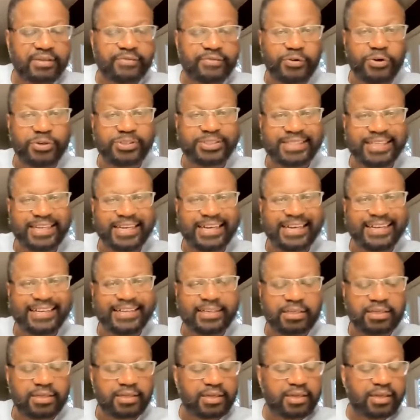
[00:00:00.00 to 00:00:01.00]
Verse
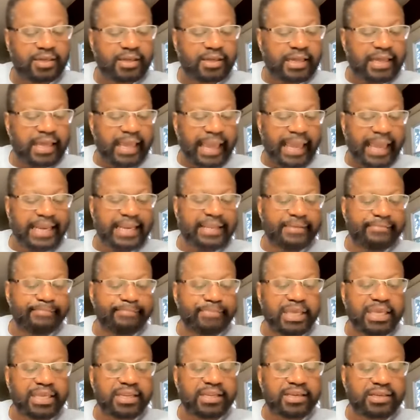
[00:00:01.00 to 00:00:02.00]
9, and
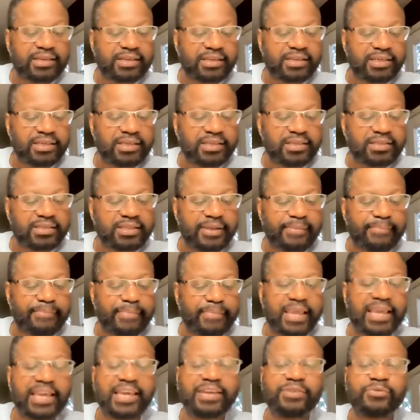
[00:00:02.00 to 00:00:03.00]
immediately the
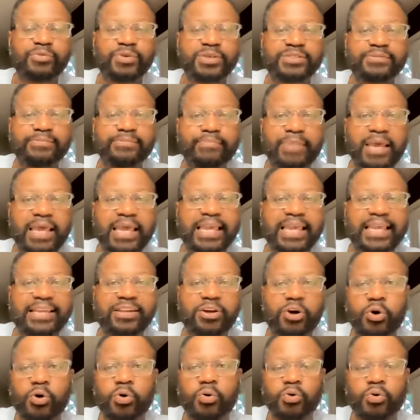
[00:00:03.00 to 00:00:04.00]
man was
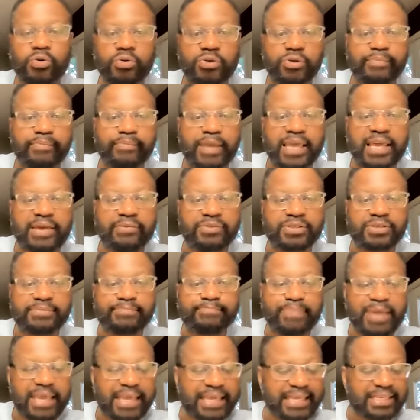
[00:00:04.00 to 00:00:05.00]
made whole, or man was
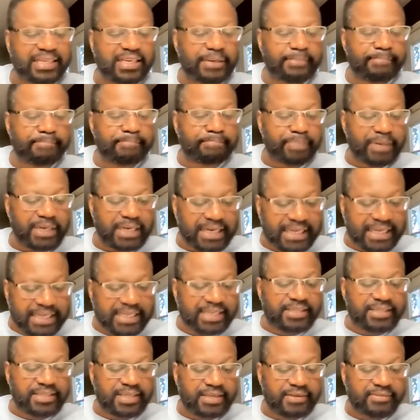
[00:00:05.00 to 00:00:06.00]
made
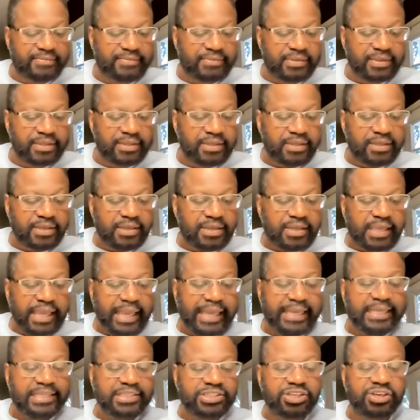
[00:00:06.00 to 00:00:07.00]
complete.
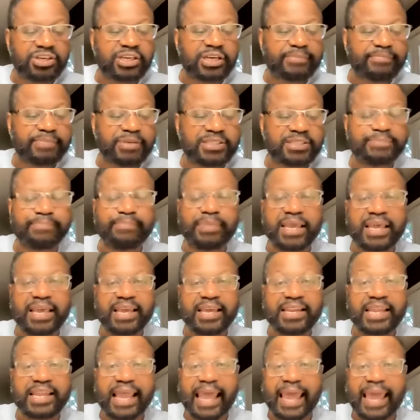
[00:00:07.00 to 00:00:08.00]
And he took up his
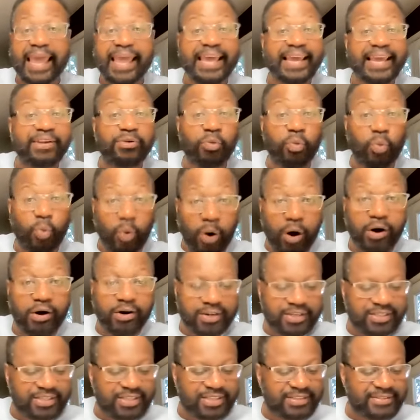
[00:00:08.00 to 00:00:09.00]
bed and
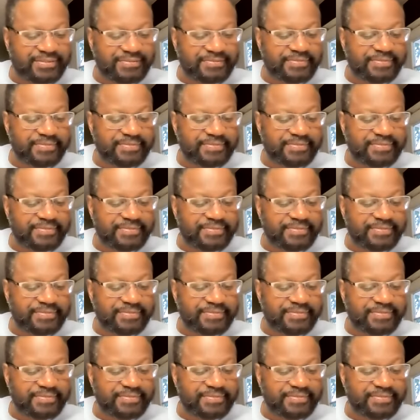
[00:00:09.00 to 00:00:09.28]
walked.